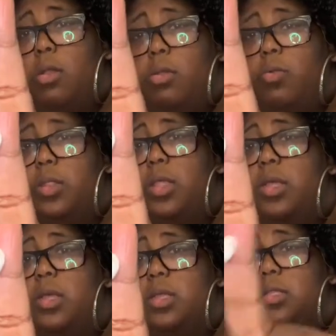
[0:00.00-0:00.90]
Really
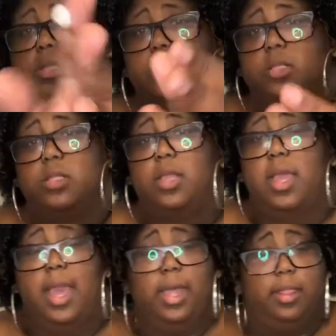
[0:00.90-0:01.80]
good consistency.
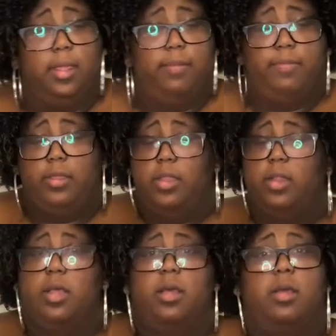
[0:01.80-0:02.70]
I love
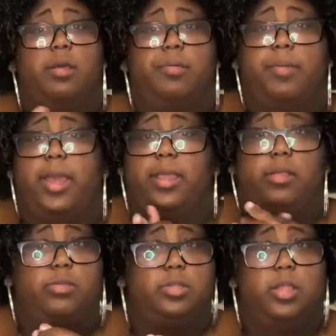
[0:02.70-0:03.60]
it. I
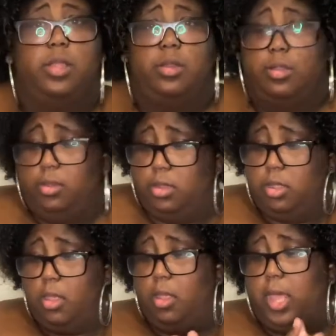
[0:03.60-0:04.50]

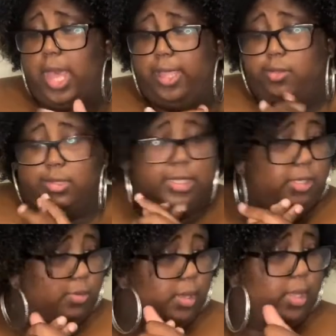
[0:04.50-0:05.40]
use
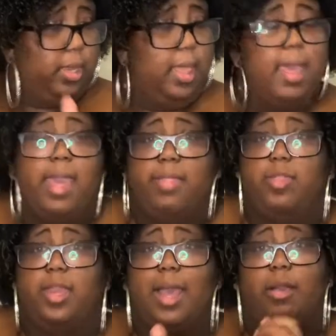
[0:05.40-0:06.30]
this one,
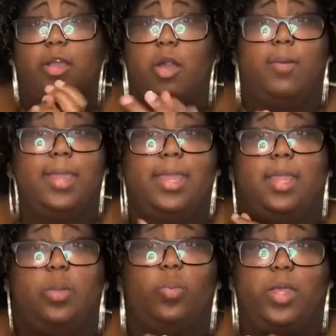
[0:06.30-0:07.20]
and then I'll go
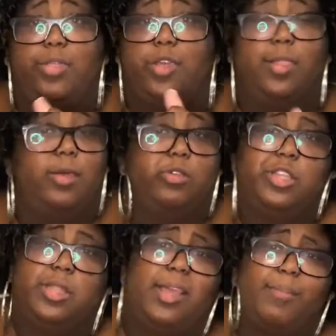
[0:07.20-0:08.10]
in with a
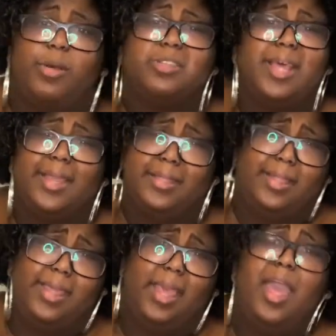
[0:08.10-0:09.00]
lotion that most
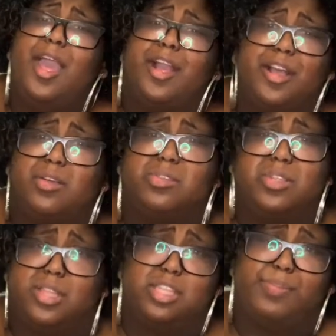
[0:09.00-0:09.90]
likely goes
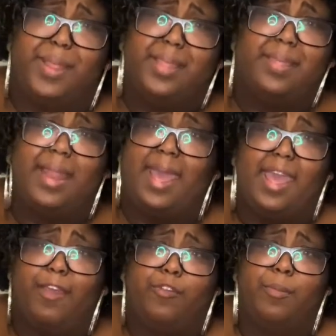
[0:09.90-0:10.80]
to the spray that I
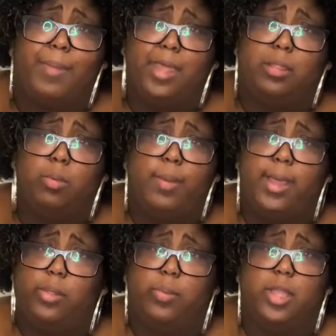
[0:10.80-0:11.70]
have from Bath and
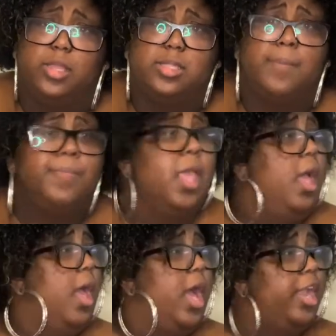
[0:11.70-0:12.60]
Body Works.
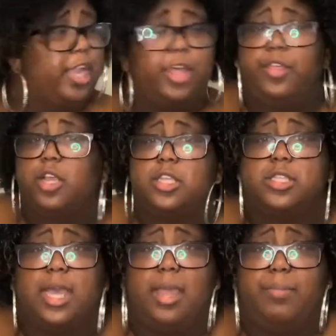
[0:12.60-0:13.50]
Another
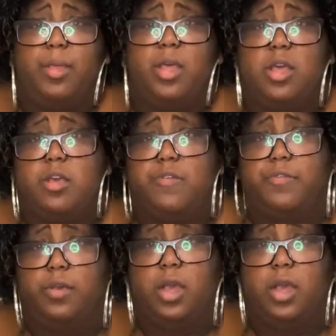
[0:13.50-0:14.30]
type of